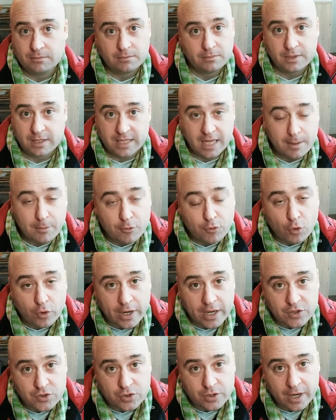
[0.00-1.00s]
the day before
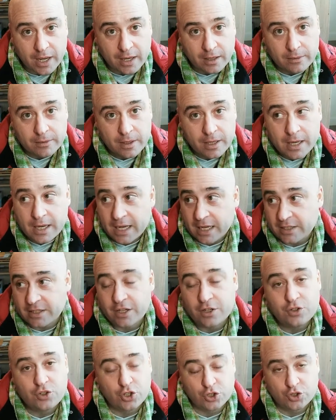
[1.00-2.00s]
yesterday. It
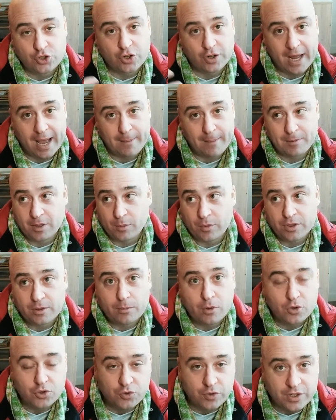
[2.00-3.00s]
didn't just start happening with the
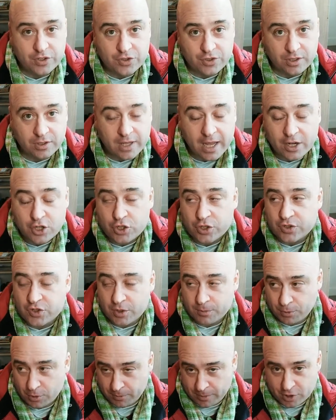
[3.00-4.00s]
most recent elections
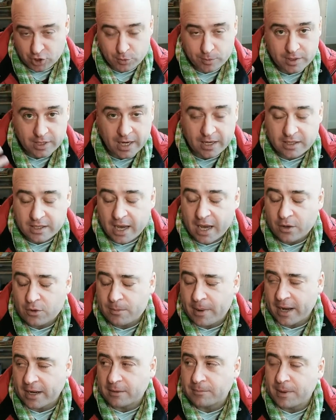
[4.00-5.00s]
that put Benjamin Netanyahu
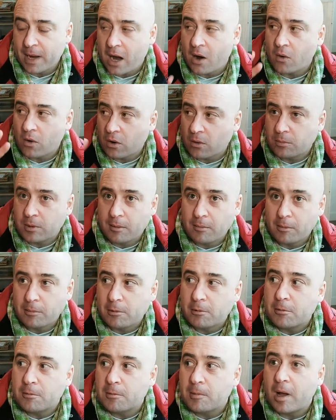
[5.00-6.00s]
back in power, blah, blah, blah,
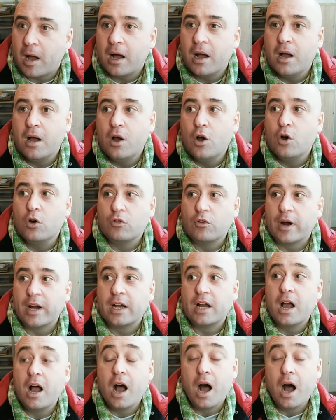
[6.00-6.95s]
blah, blah, right?